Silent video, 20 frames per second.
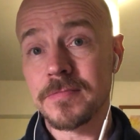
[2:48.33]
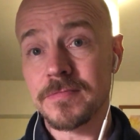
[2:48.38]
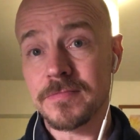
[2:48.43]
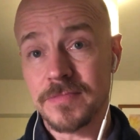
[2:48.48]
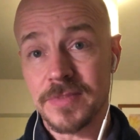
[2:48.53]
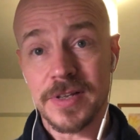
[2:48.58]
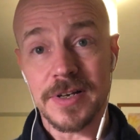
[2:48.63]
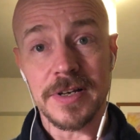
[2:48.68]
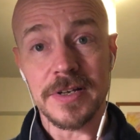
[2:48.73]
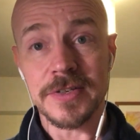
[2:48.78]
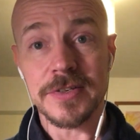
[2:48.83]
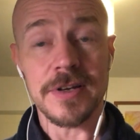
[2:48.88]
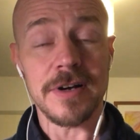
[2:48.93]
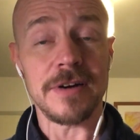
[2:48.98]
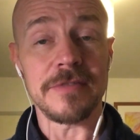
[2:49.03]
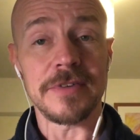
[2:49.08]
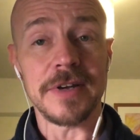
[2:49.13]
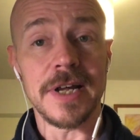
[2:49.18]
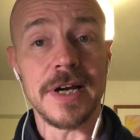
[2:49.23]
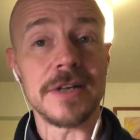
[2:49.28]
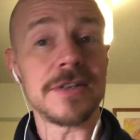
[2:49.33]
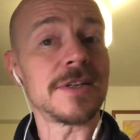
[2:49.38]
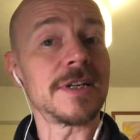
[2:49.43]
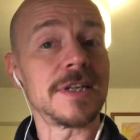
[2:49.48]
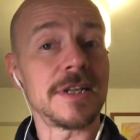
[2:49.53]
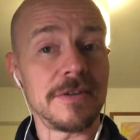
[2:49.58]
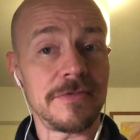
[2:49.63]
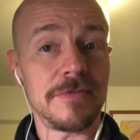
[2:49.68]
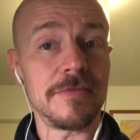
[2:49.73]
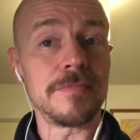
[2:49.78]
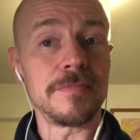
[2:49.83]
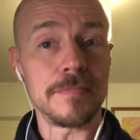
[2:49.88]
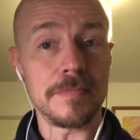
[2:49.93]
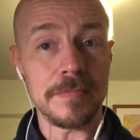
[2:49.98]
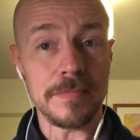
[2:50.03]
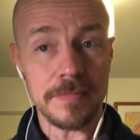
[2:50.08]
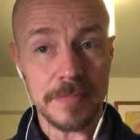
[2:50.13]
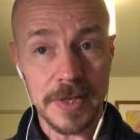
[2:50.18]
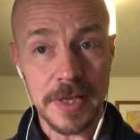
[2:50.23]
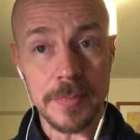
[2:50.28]
for the last half an hour to different
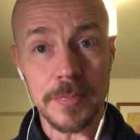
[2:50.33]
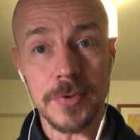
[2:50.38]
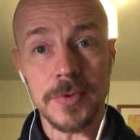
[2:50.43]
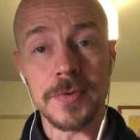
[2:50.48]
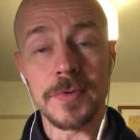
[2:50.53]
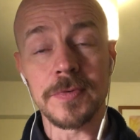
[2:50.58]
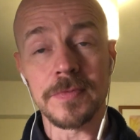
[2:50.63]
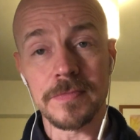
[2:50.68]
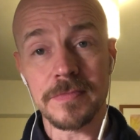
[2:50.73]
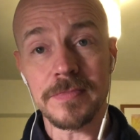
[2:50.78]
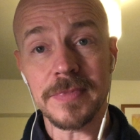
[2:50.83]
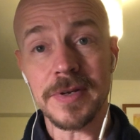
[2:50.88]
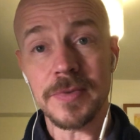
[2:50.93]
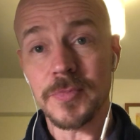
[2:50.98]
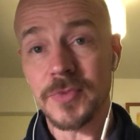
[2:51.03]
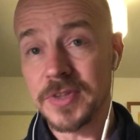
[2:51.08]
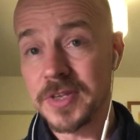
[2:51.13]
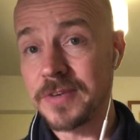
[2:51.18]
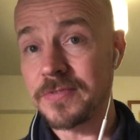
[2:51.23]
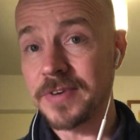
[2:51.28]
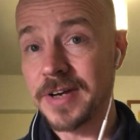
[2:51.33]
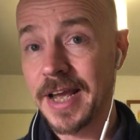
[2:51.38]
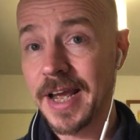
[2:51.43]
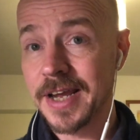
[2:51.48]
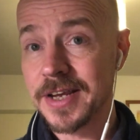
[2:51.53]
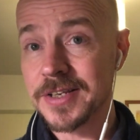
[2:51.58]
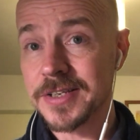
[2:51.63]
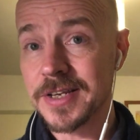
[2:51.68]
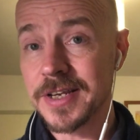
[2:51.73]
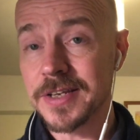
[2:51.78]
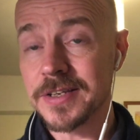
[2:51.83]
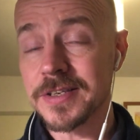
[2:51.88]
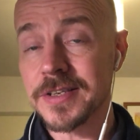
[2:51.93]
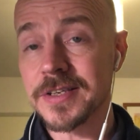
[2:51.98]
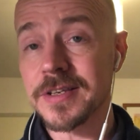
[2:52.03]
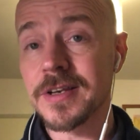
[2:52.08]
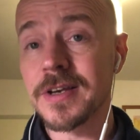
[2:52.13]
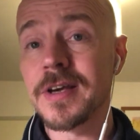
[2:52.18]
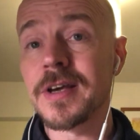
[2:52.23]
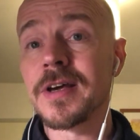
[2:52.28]
people with different accents
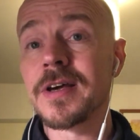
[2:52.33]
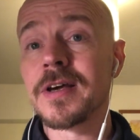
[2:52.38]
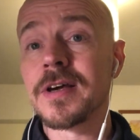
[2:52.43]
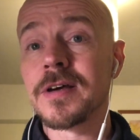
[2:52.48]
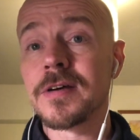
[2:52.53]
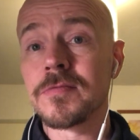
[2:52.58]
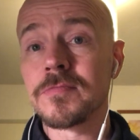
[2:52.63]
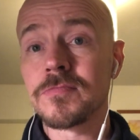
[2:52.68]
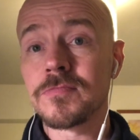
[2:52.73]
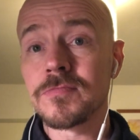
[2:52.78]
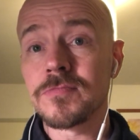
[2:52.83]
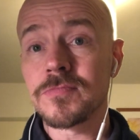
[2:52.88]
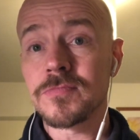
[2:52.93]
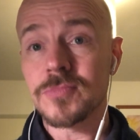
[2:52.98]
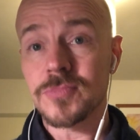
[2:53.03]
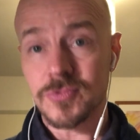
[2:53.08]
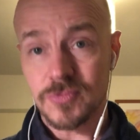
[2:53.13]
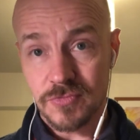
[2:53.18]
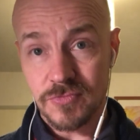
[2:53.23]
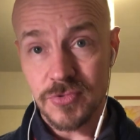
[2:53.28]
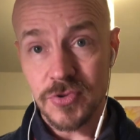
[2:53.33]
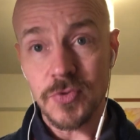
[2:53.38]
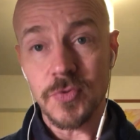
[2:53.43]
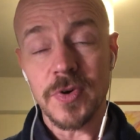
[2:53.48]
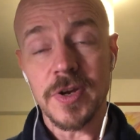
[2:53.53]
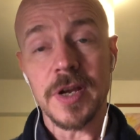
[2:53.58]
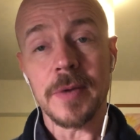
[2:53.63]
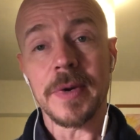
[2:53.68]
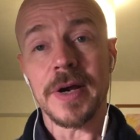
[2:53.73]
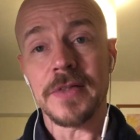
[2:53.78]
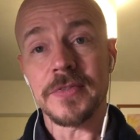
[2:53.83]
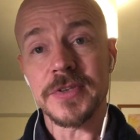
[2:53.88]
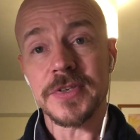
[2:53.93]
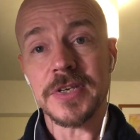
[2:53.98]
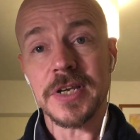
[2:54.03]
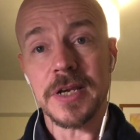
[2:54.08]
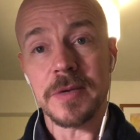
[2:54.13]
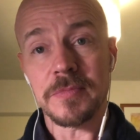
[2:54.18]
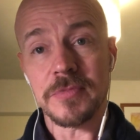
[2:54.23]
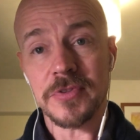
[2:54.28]
talking about the
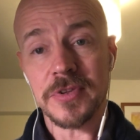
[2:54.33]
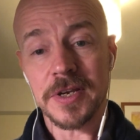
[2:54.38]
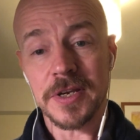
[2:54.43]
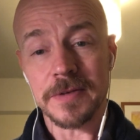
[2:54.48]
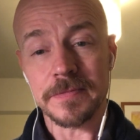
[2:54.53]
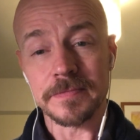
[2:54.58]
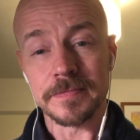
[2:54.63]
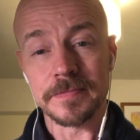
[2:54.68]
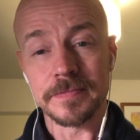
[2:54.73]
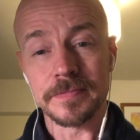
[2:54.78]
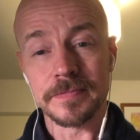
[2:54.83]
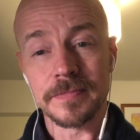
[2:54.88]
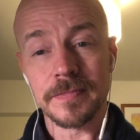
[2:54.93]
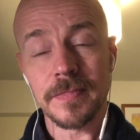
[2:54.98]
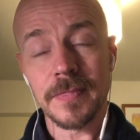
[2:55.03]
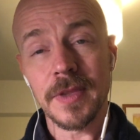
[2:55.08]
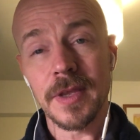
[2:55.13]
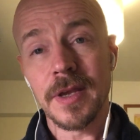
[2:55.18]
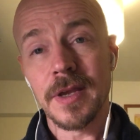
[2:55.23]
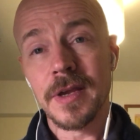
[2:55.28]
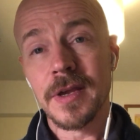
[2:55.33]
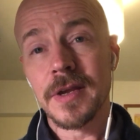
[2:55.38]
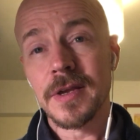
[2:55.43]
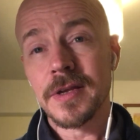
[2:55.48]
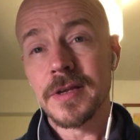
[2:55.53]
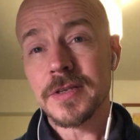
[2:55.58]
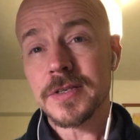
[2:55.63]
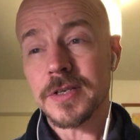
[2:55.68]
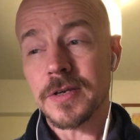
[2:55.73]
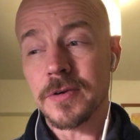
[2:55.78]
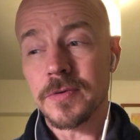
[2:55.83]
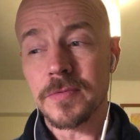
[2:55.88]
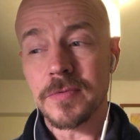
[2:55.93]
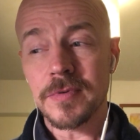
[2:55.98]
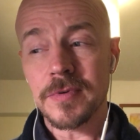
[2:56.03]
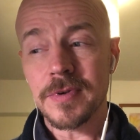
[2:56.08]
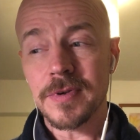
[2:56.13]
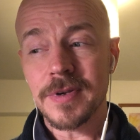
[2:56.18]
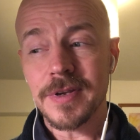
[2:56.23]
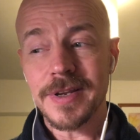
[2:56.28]
same thing. So
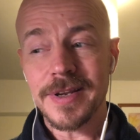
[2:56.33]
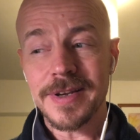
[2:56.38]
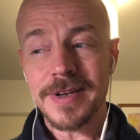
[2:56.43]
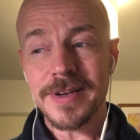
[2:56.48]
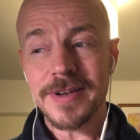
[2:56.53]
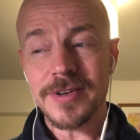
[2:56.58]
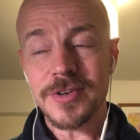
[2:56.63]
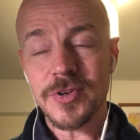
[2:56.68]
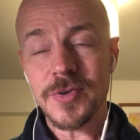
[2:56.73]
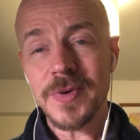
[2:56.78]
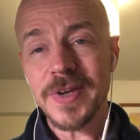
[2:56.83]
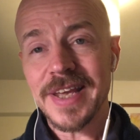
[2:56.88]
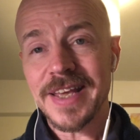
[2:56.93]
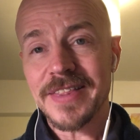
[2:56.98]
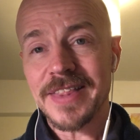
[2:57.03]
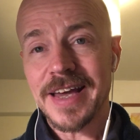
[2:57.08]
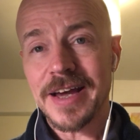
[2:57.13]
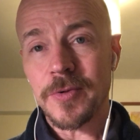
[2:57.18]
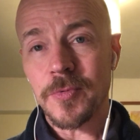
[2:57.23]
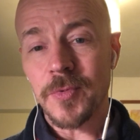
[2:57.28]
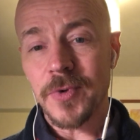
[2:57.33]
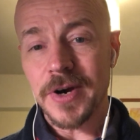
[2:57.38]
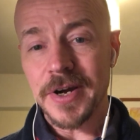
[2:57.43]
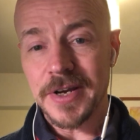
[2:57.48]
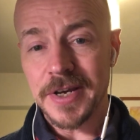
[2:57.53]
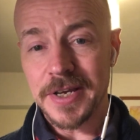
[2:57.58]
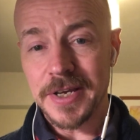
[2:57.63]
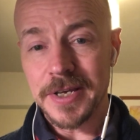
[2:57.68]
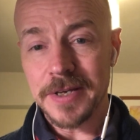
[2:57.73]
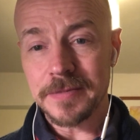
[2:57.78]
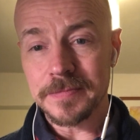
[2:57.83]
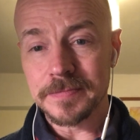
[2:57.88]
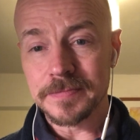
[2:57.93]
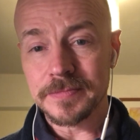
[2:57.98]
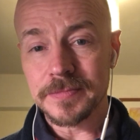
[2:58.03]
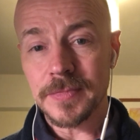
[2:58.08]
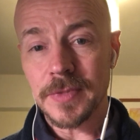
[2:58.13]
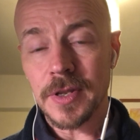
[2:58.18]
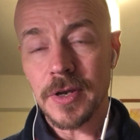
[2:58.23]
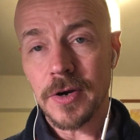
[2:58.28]
doing it that way,
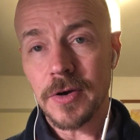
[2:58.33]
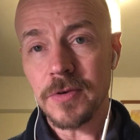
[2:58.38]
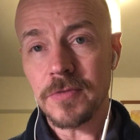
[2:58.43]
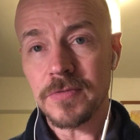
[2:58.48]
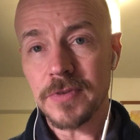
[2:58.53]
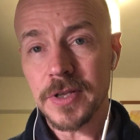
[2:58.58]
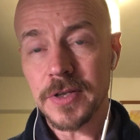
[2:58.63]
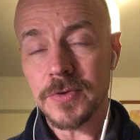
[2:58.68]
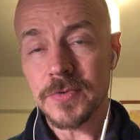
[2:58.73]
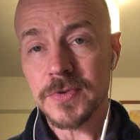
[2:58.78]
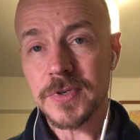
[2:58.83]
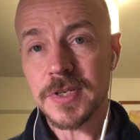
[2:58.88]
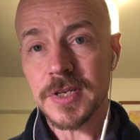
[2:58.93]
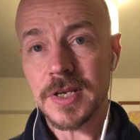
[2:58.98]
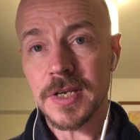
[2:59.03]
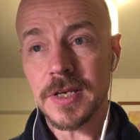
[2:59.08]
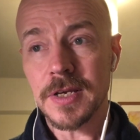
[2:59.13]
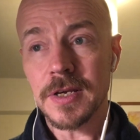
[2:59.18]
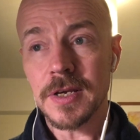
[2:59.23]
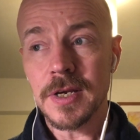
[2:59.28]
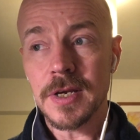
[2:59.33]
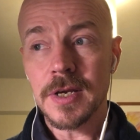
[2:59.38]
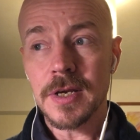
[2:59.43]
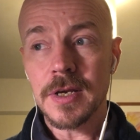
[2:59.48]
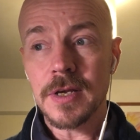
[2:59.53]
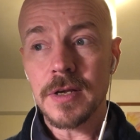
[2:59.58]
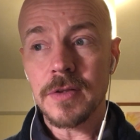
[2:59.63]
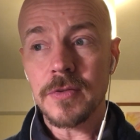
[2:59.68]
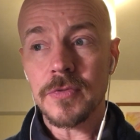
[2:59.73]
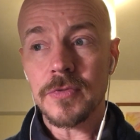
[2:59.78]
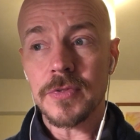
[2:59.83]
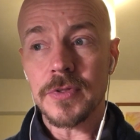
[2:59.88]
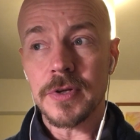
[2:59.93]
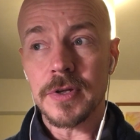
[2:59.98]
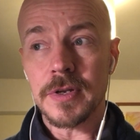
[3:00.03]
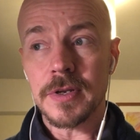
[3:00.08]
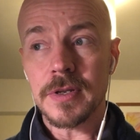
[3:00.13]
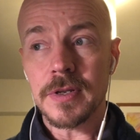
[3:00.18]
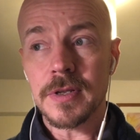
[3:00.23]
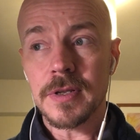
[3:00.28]
hopefully you'll see that